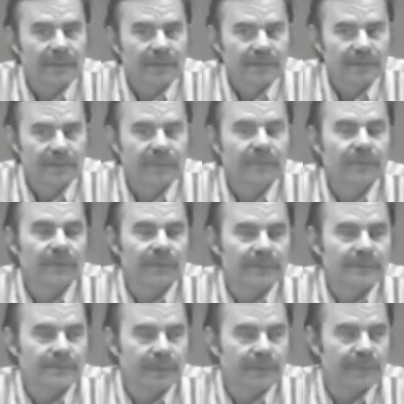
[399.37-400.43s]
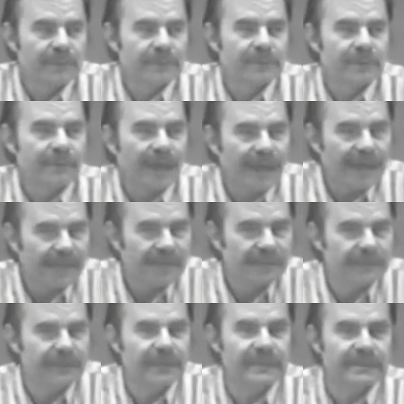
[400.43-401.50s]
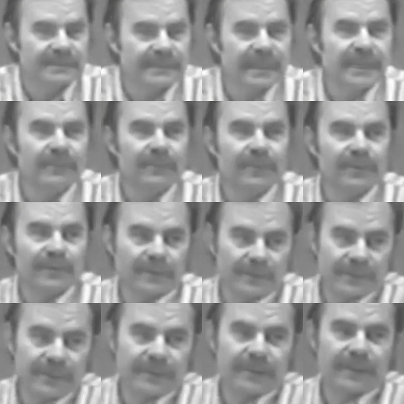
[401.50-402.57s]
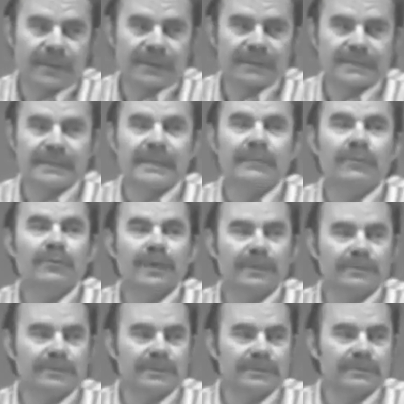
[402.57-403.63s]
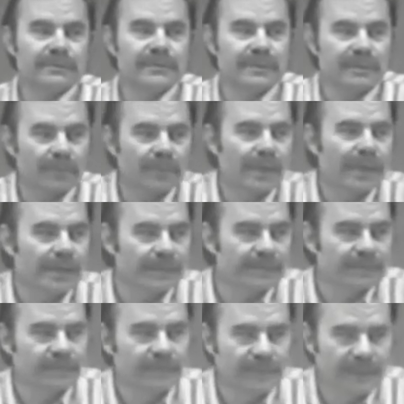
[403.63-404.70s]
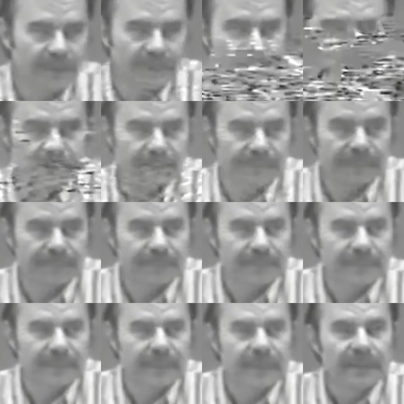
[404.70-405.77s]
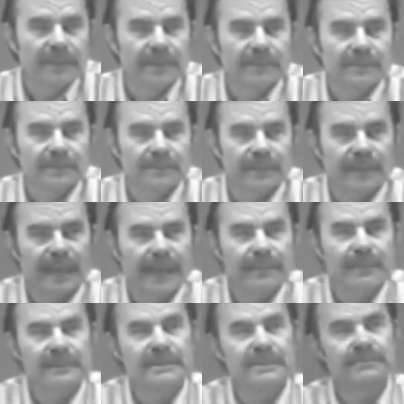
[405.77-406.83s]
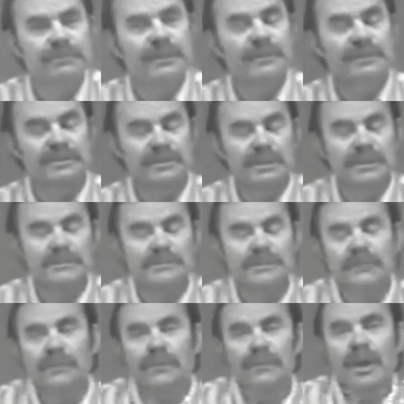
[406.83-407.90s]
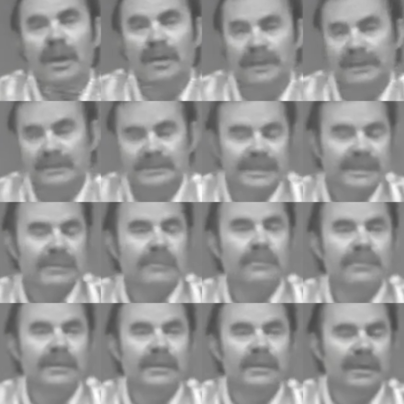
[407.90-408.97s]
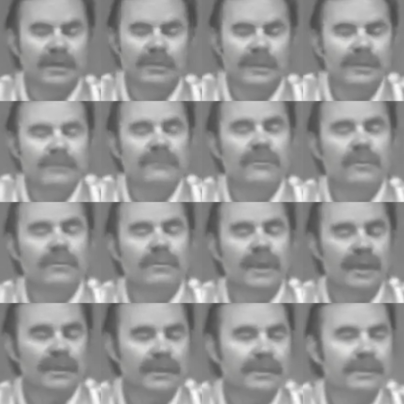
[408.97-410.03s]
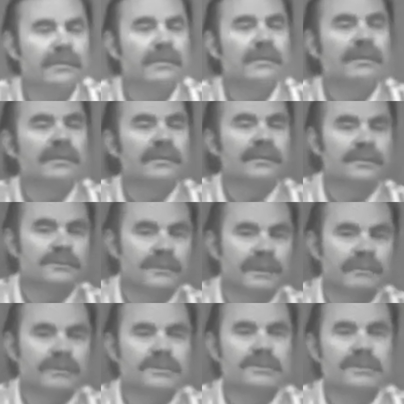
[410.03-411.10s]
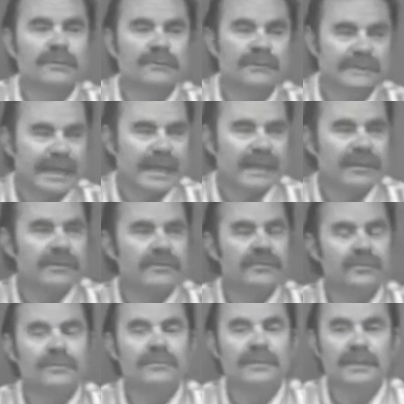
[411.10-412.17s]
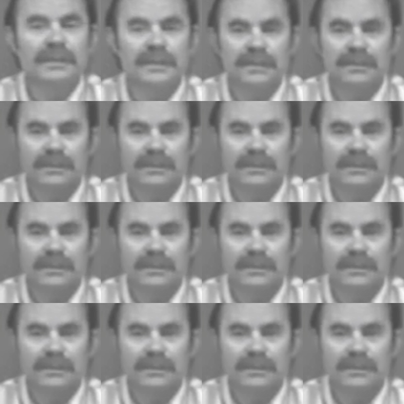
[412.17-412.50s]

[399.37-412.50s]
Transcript: You do know that the sweet reserve has to be the same, according to the law, the same grape juice that the wine was fermented from. So what happens is be, just before bottling, say a month, a week before bottling, sweet reserve is added to the